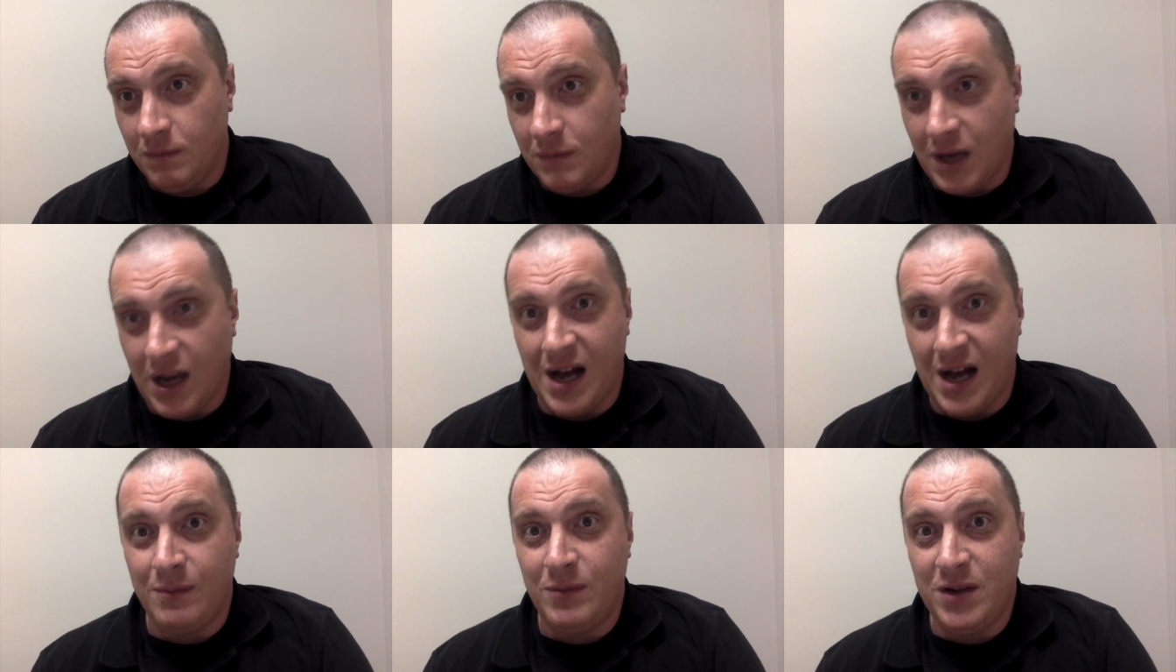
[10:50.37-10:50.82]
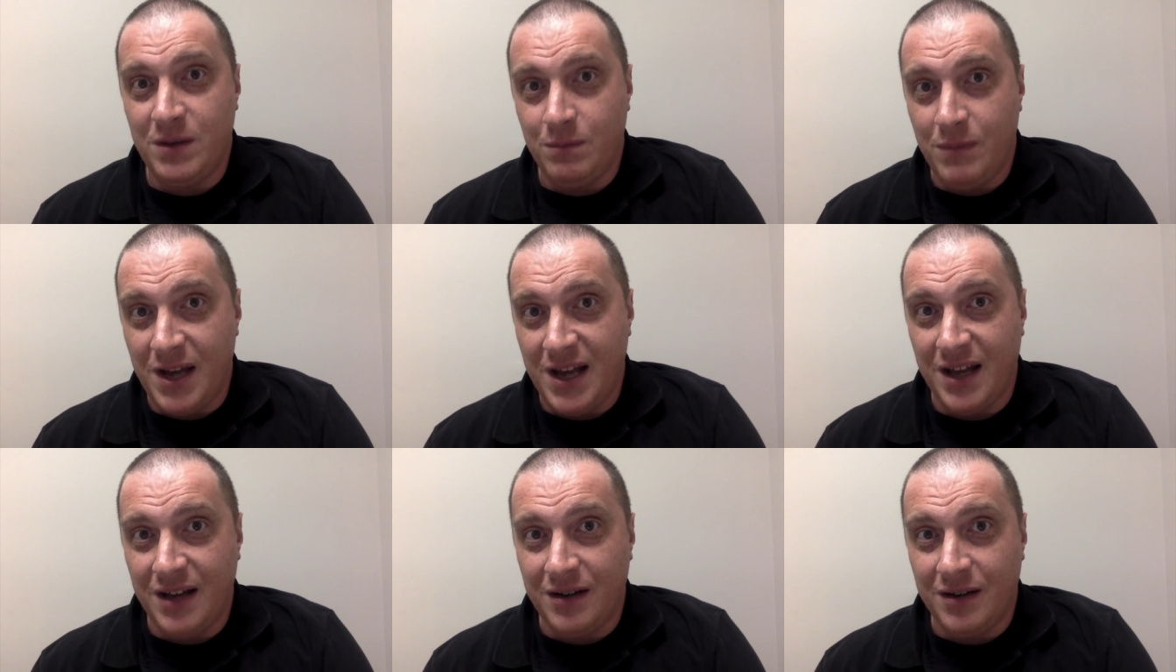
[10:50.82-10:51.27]
common
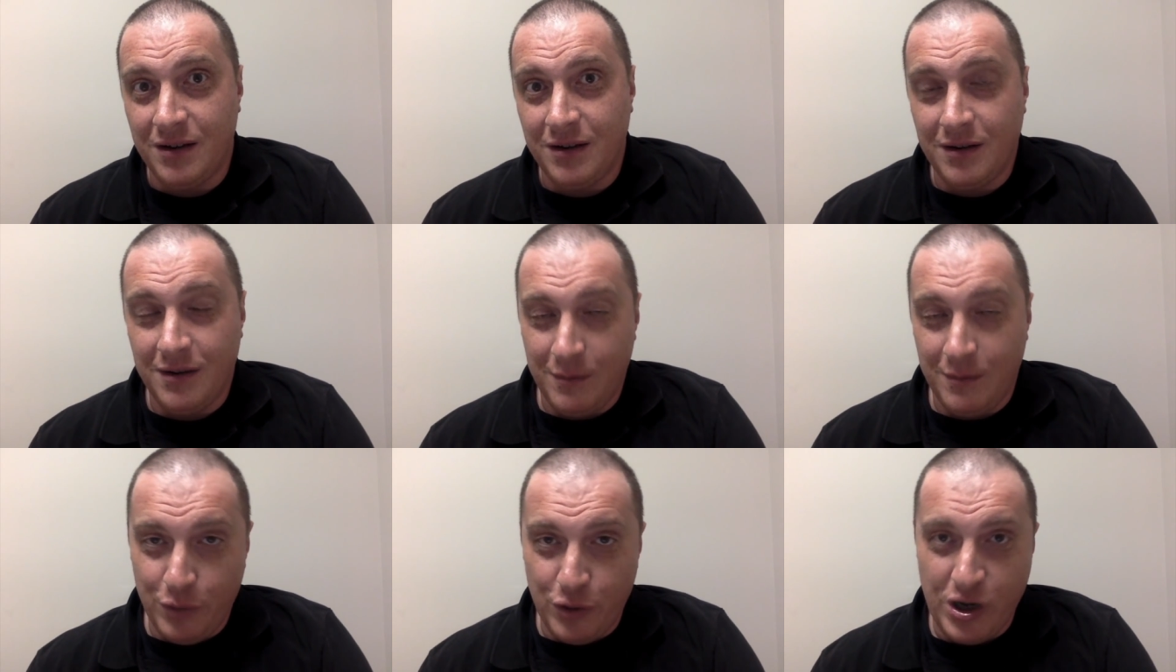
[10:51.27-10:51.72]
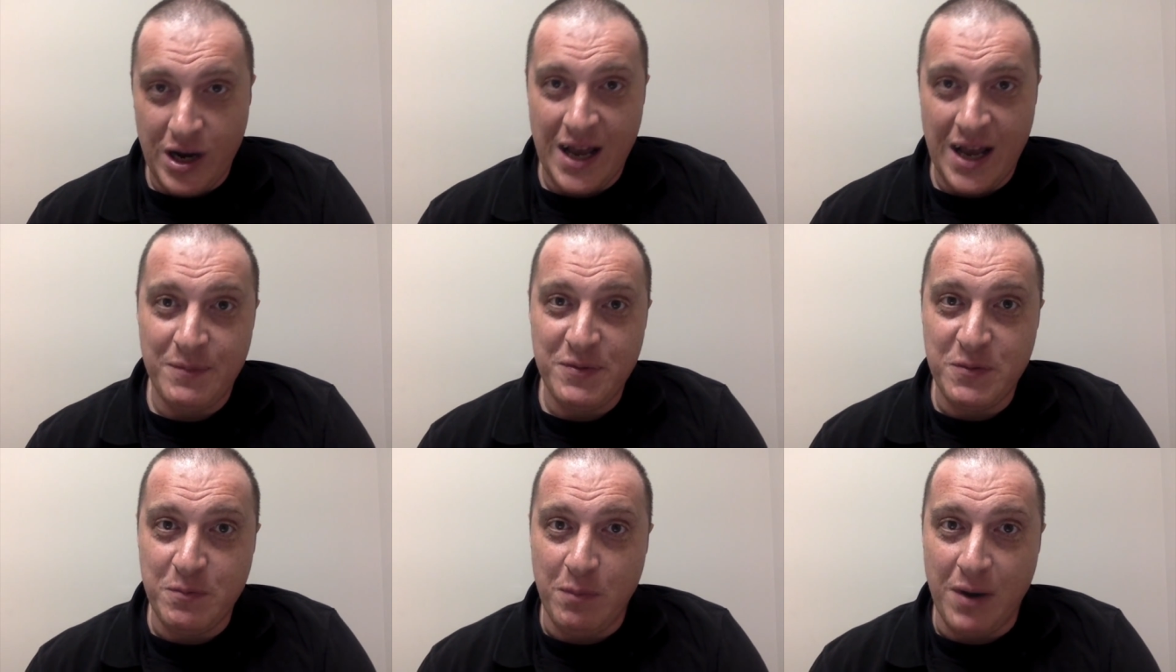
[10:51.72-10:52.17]
men,
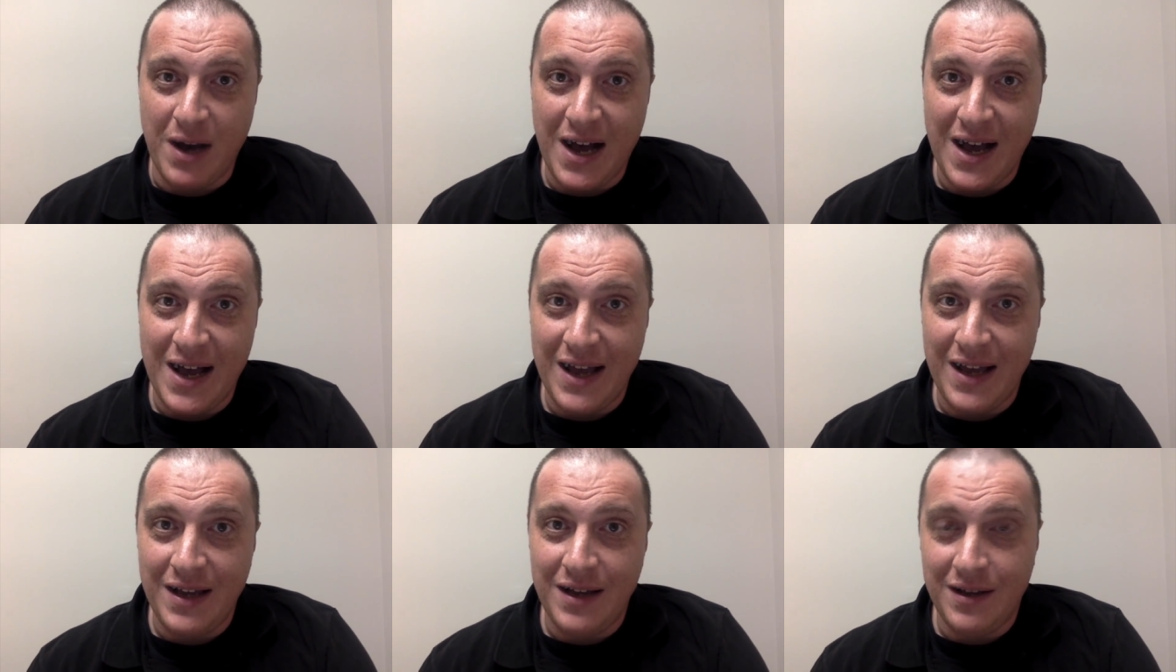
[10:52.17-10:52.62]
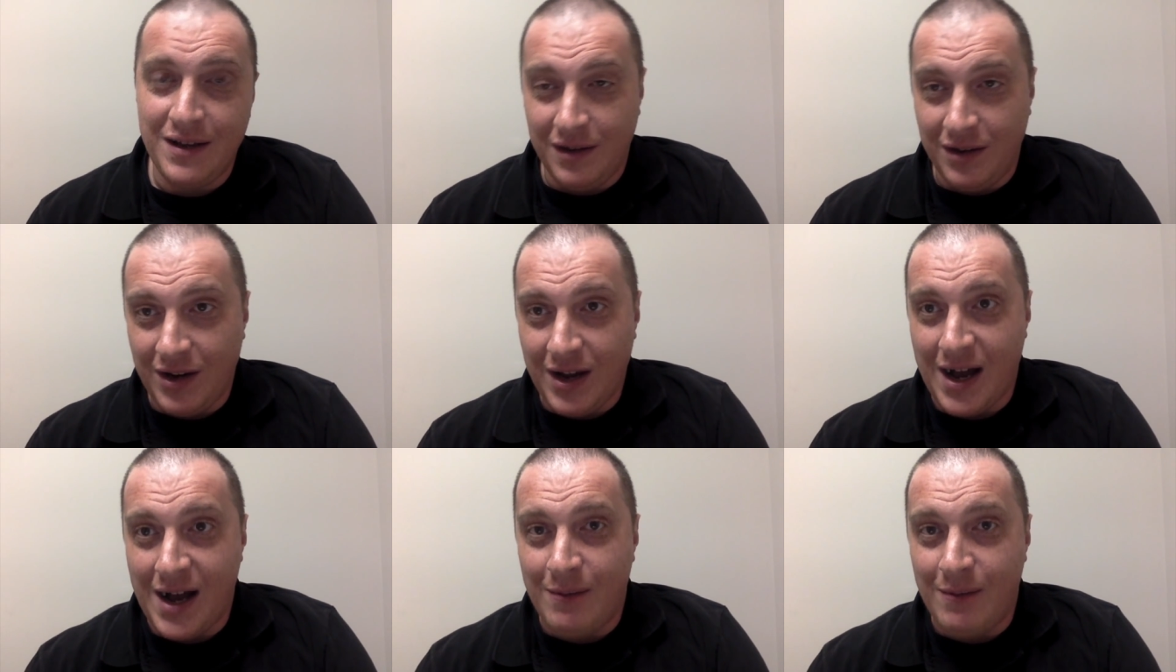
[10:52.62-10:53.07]
perhaps by
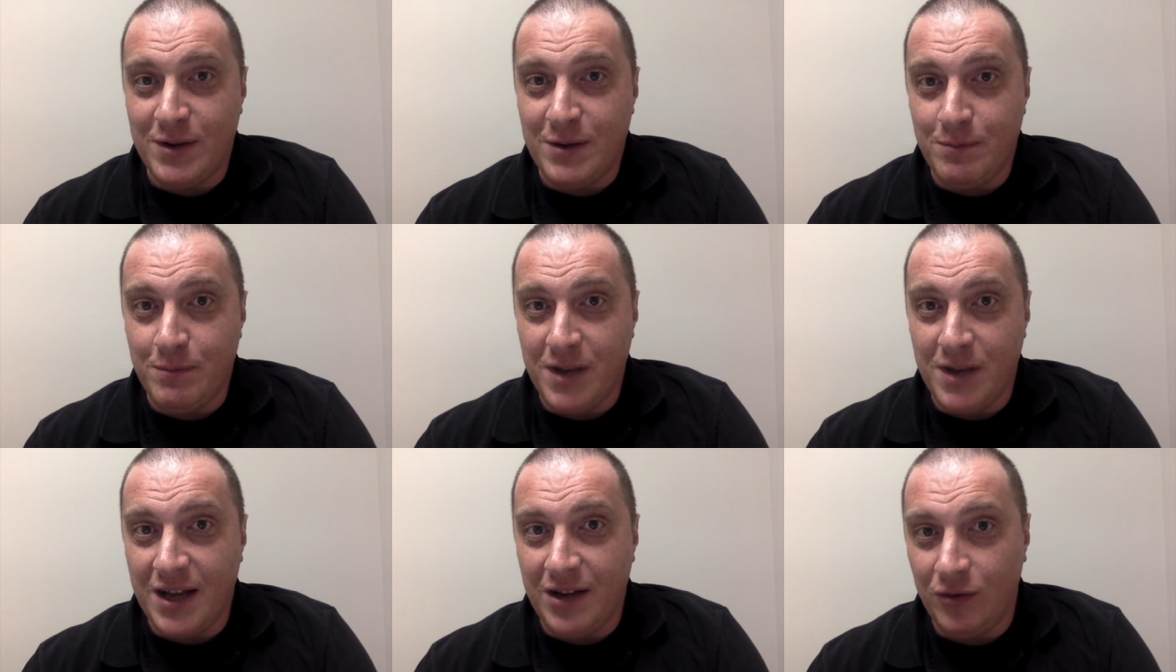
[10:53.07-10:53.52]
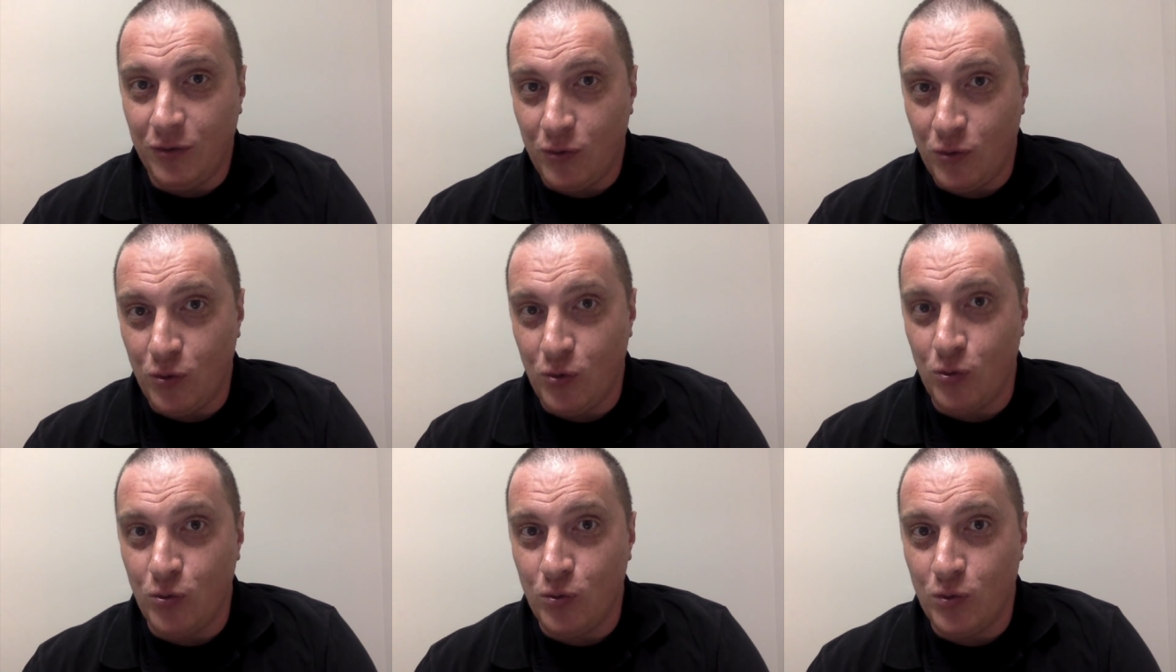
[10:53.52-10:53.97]
common men
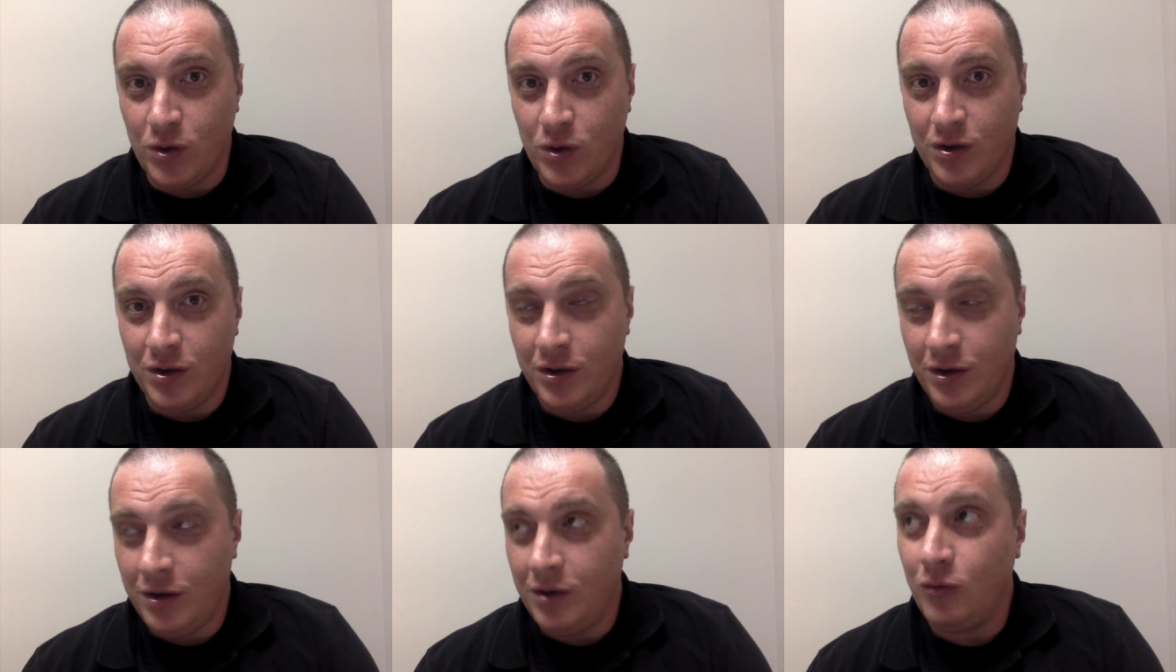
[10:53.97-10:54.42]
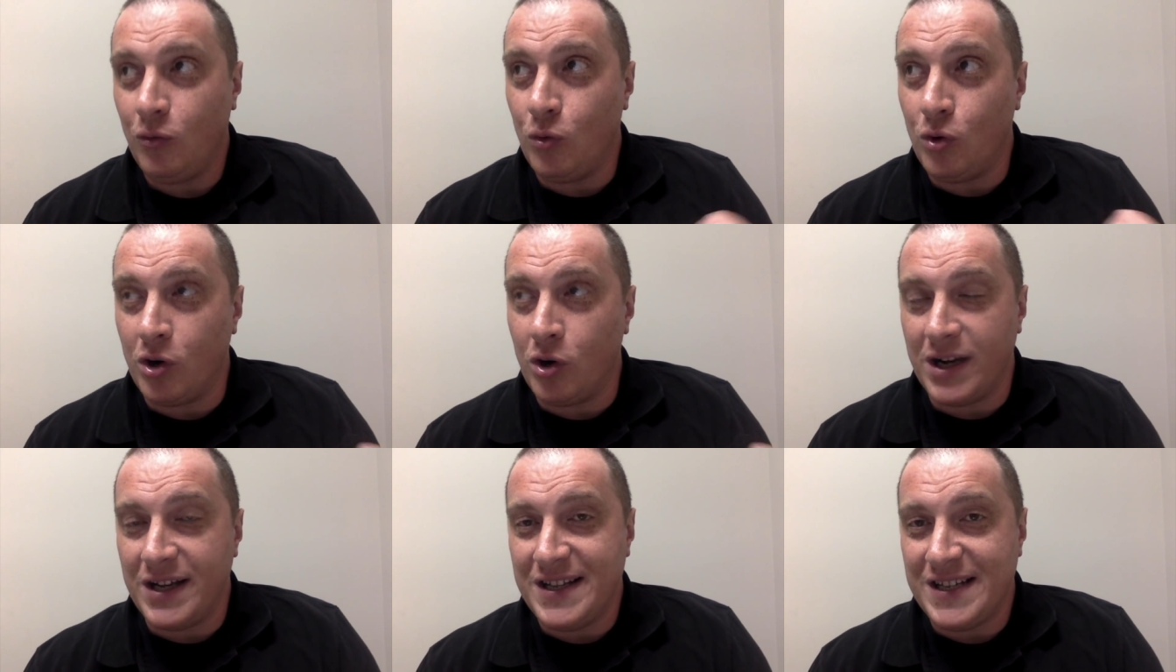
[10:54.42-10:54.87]
who
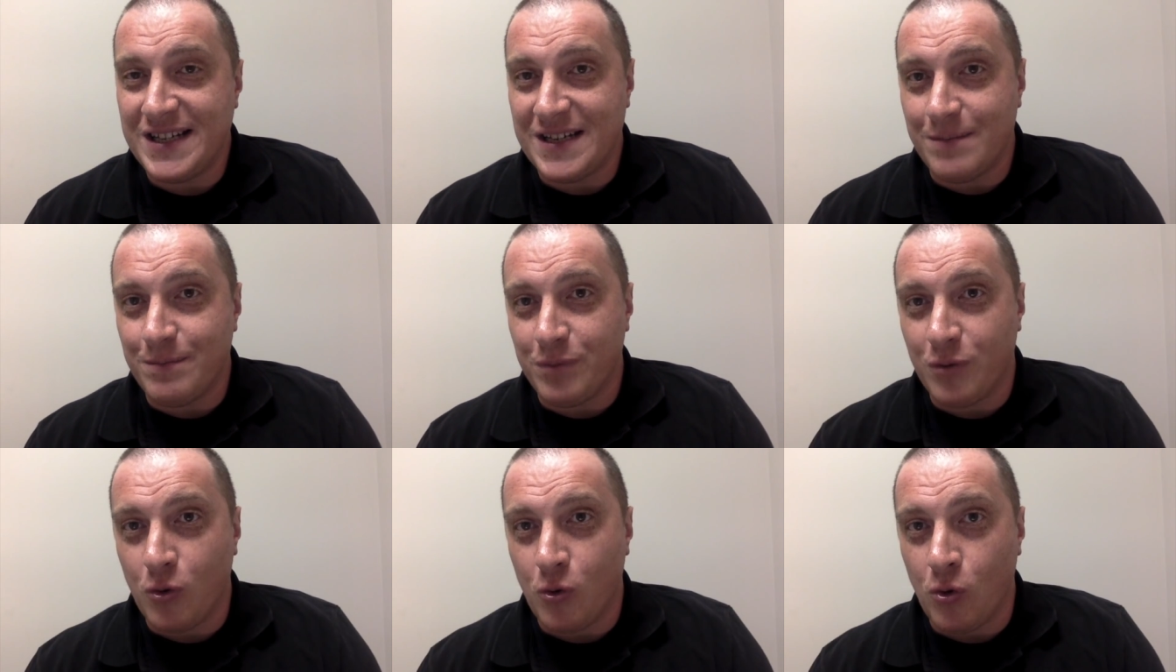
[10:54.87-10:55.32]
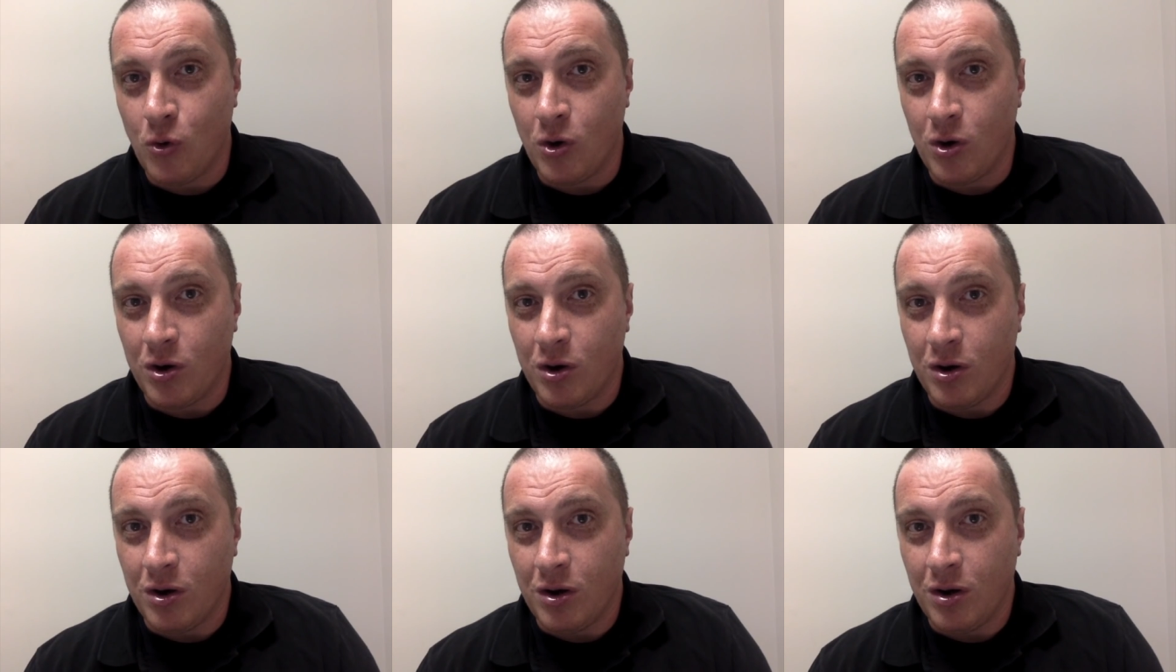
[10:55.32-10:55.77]
were in
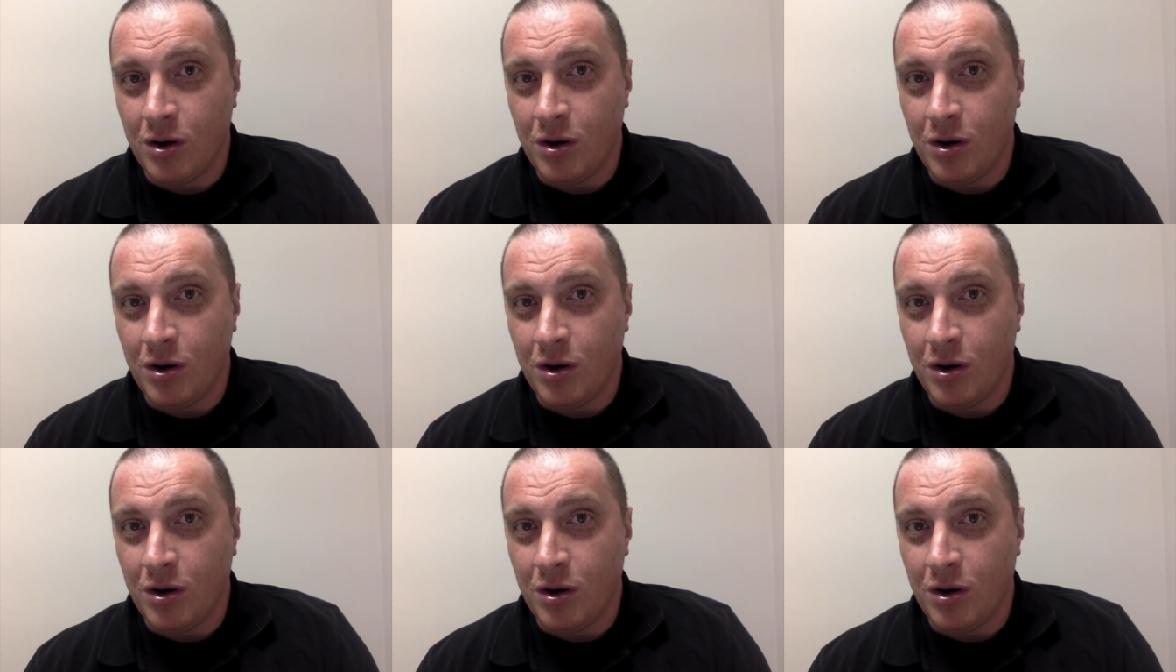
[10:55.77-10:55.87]
support